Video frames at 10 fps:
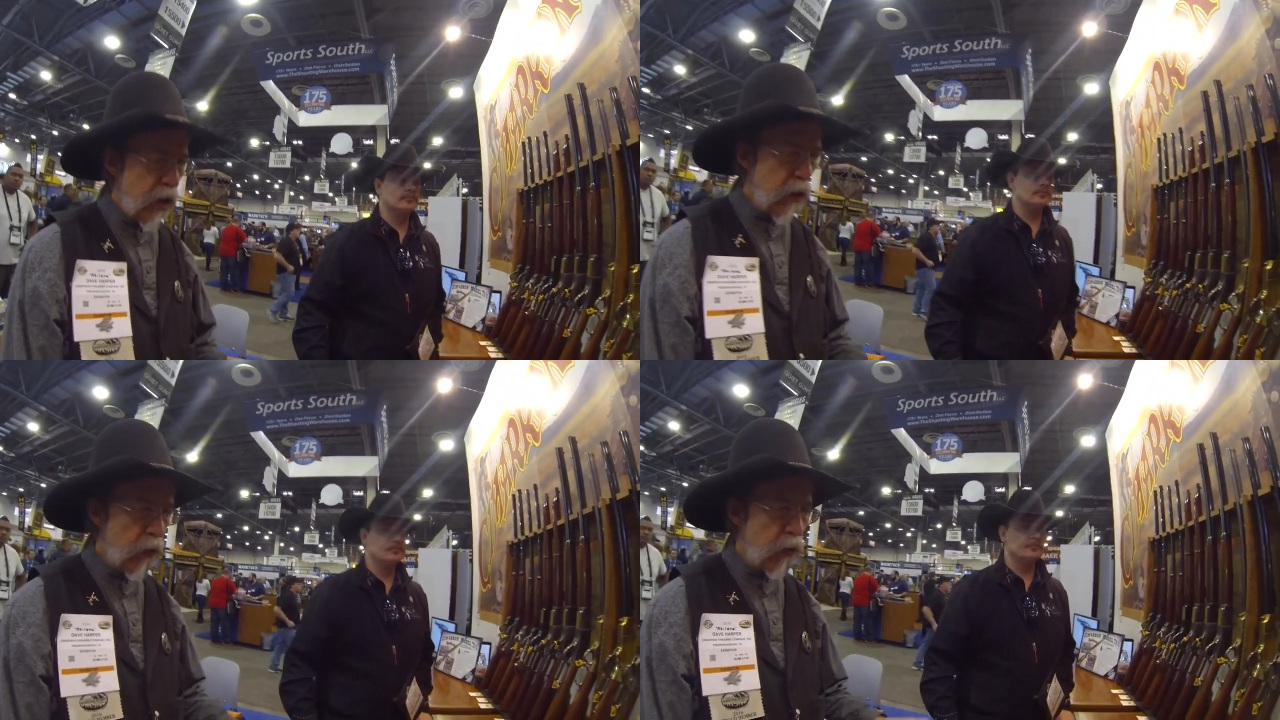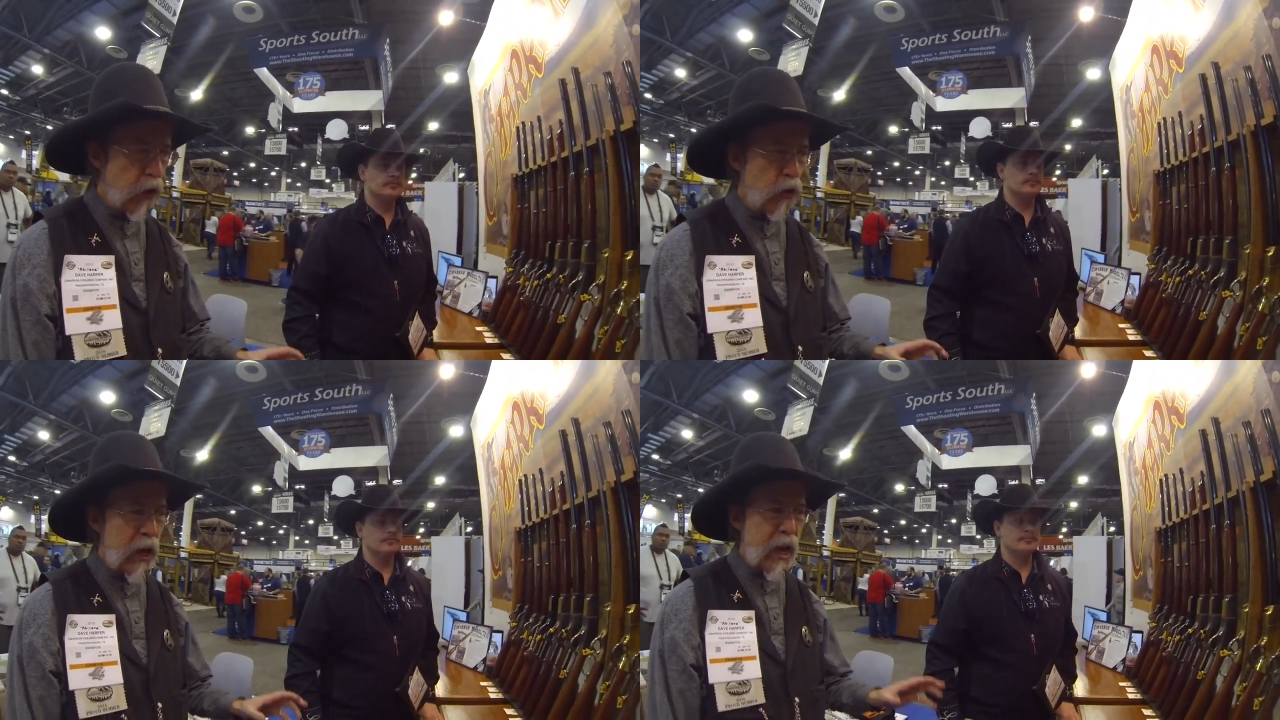Speaker 1: if
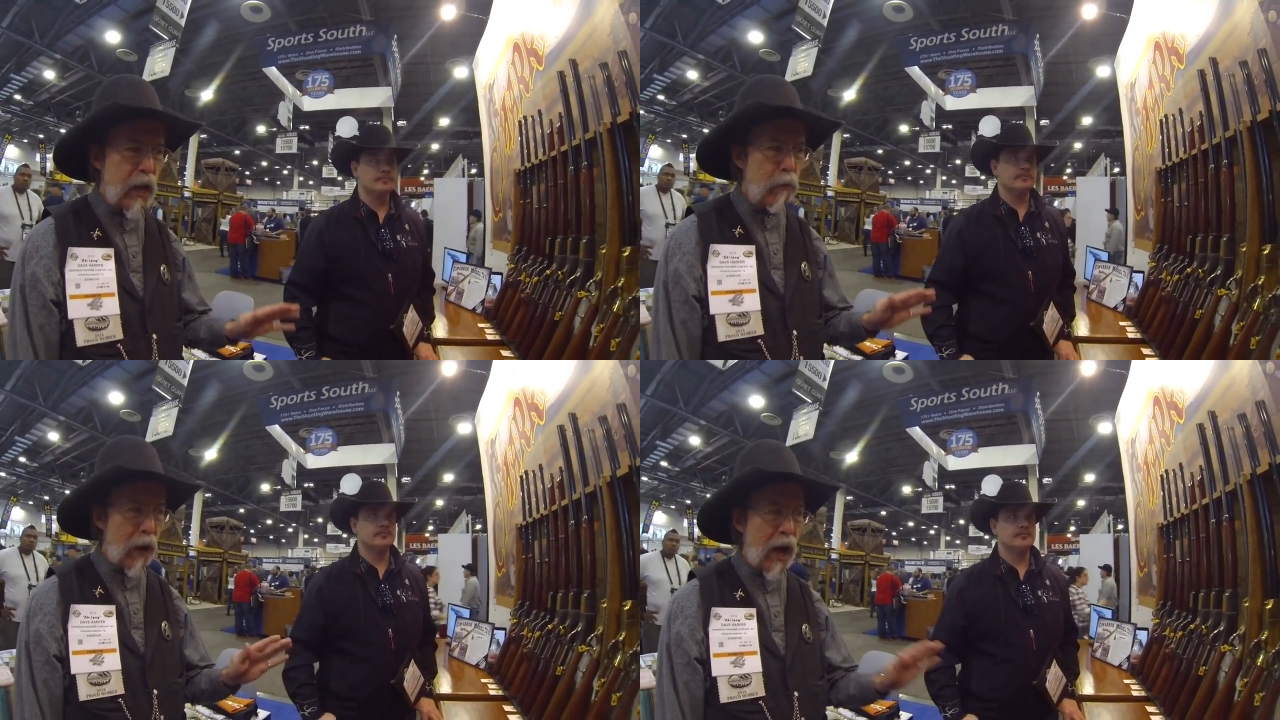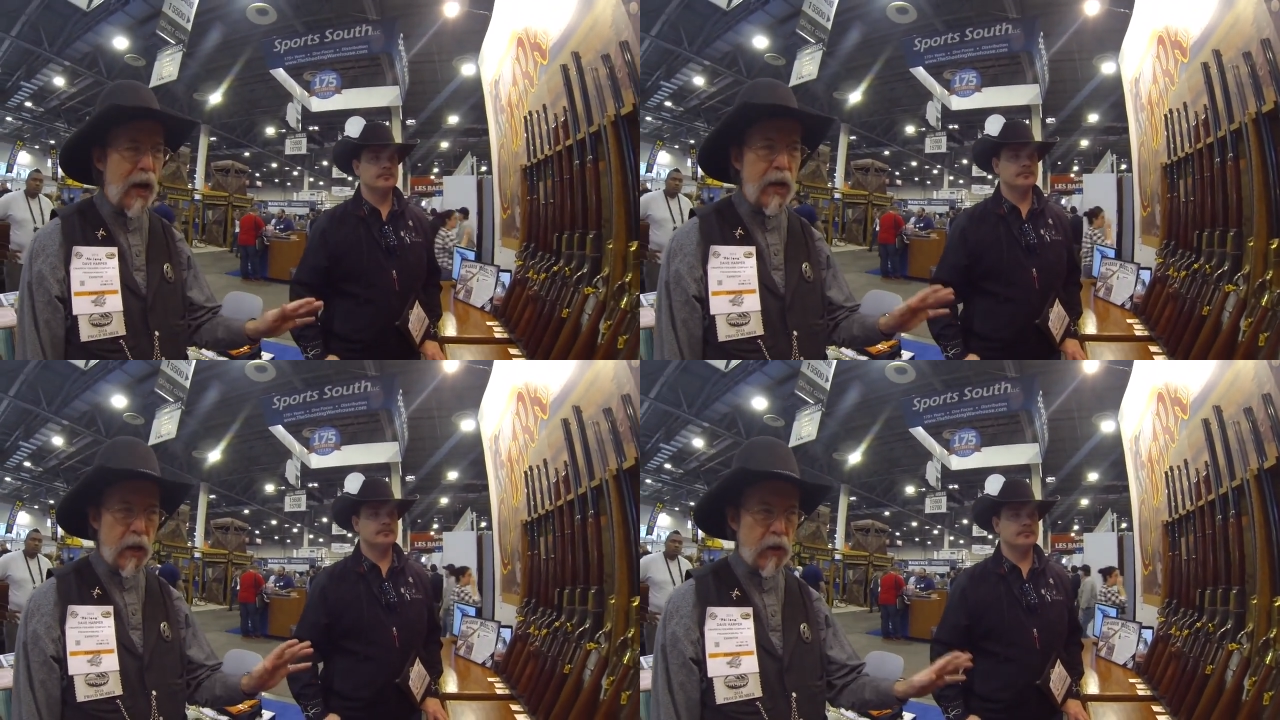you can
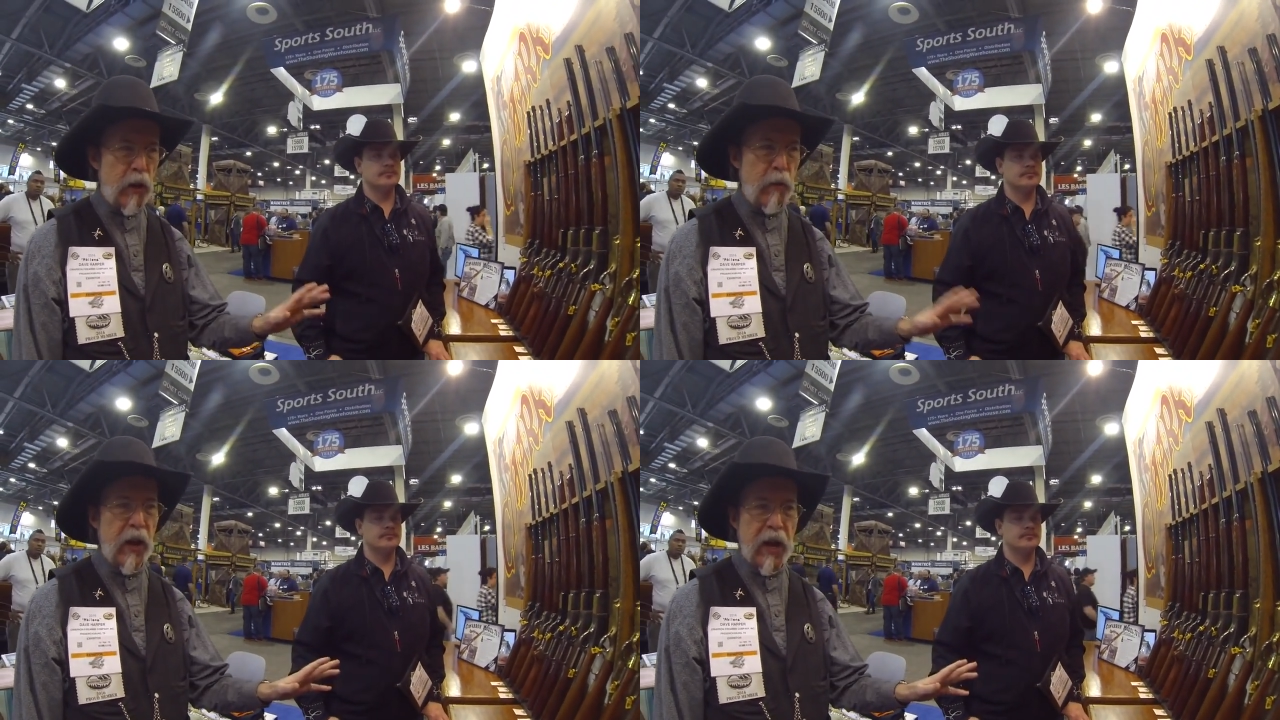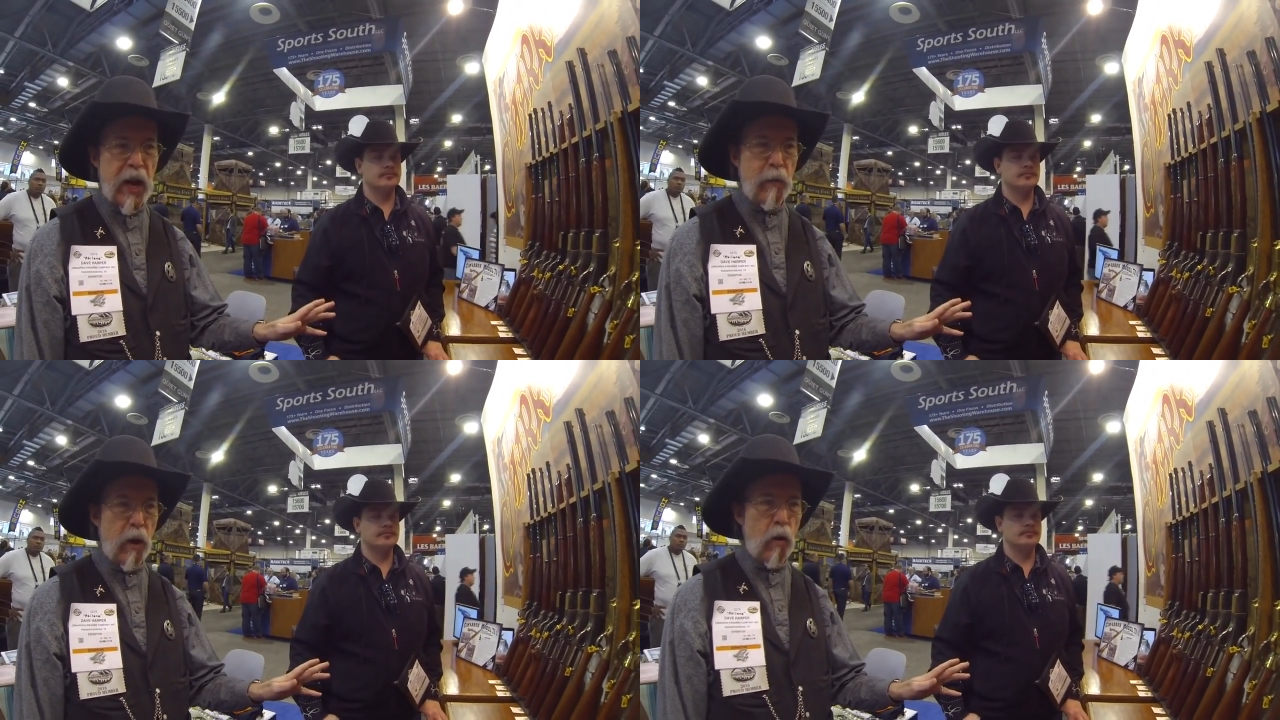buy some of that
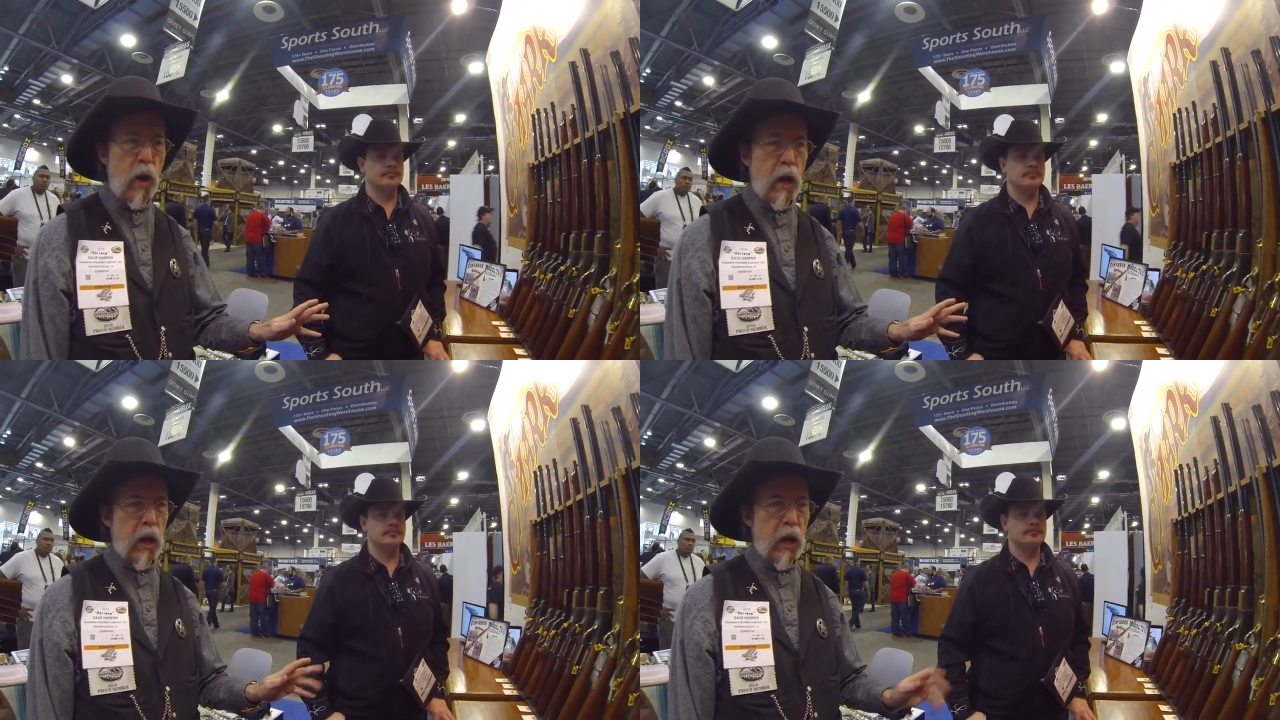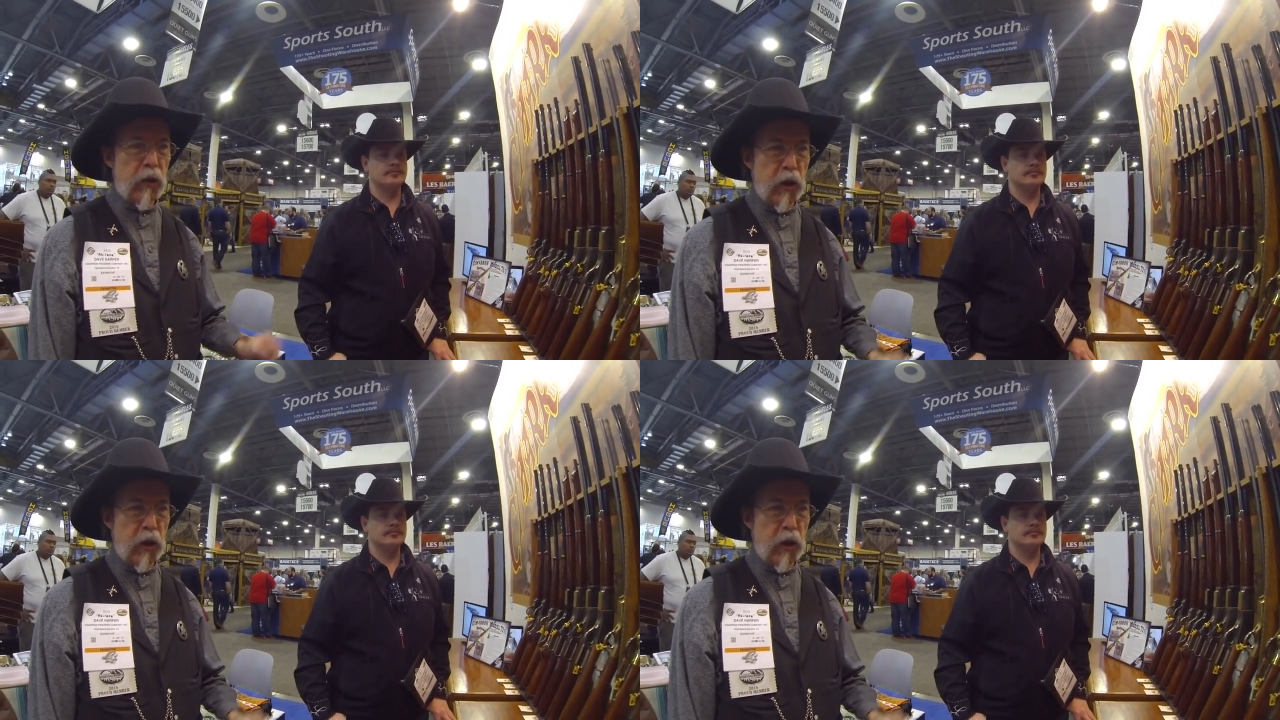ammo, it's